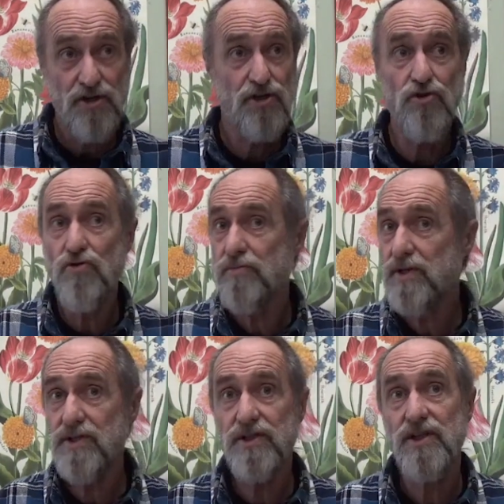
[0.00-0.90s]

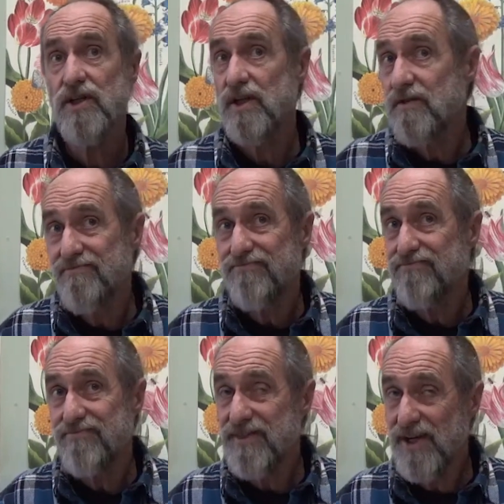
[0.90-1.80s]
Humans,
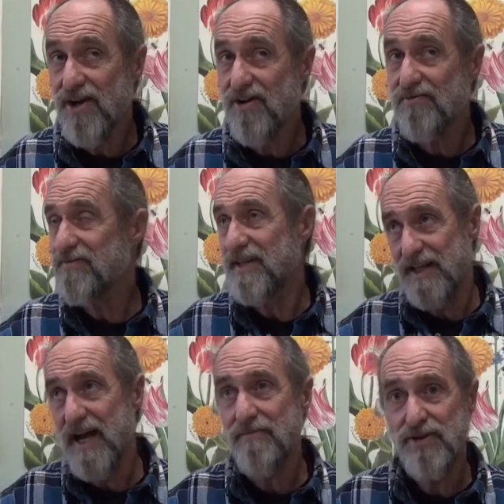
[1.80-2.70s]

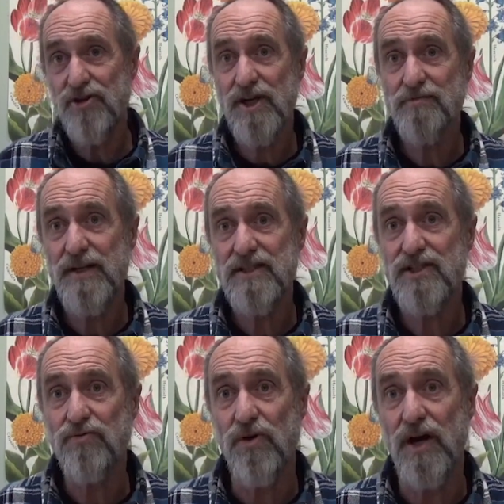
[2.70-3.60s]
I'm sure there's
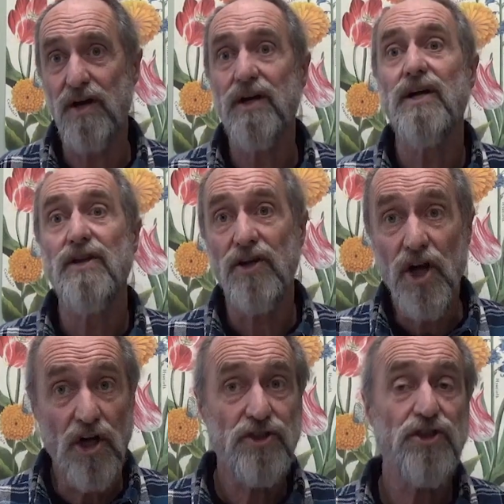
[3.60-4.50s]
places where the
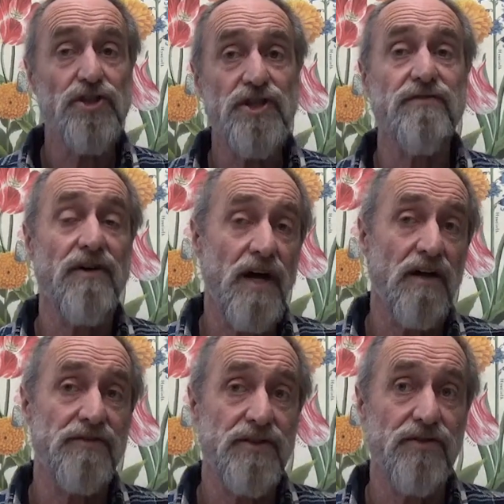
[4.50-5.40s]
cultures
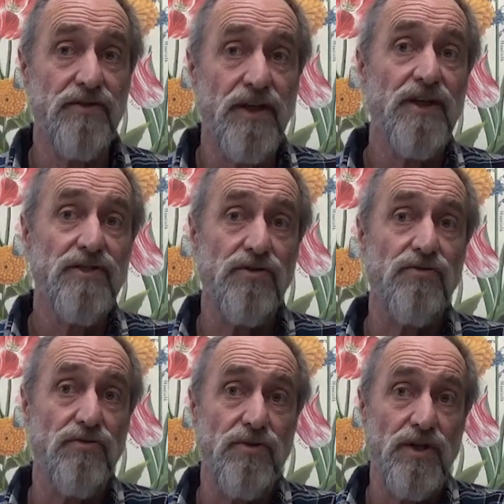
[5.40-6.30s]
evolved
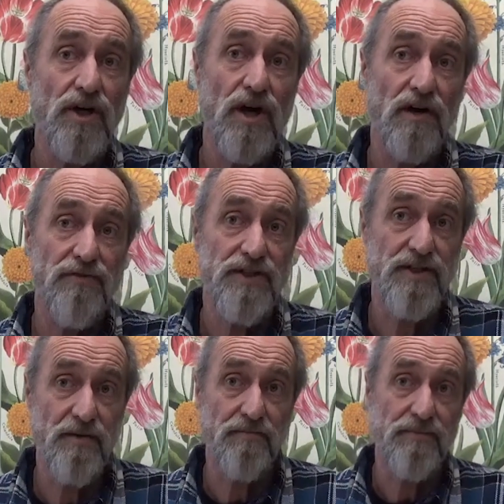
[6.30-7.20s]
to harvest
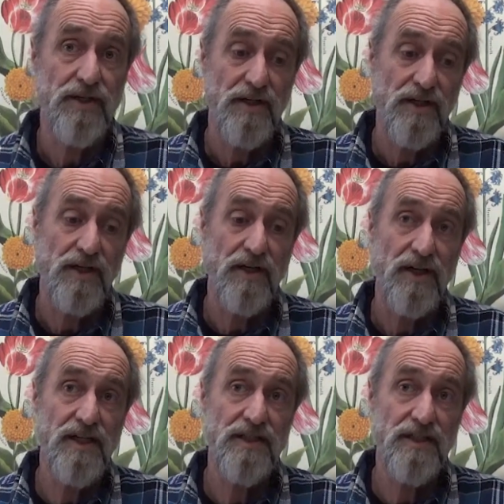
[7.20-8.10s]
some
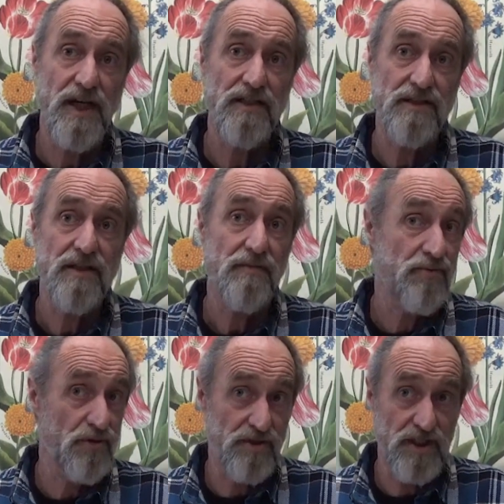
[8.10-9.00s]
insect
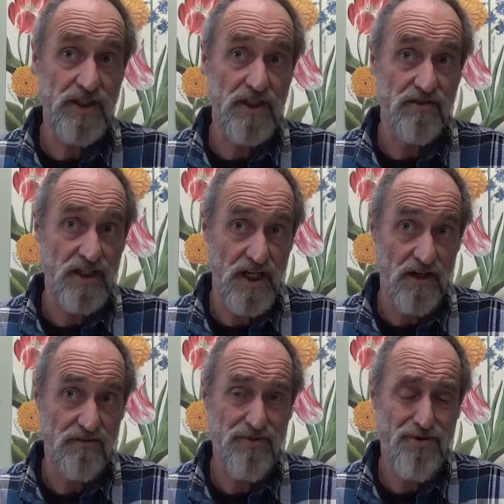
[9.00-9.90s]
protein here and
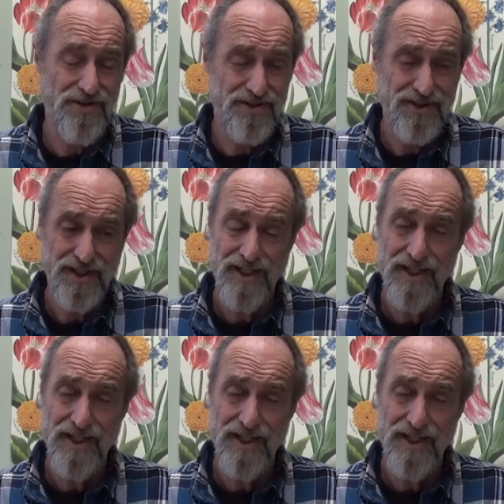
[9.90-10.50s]
there, of course.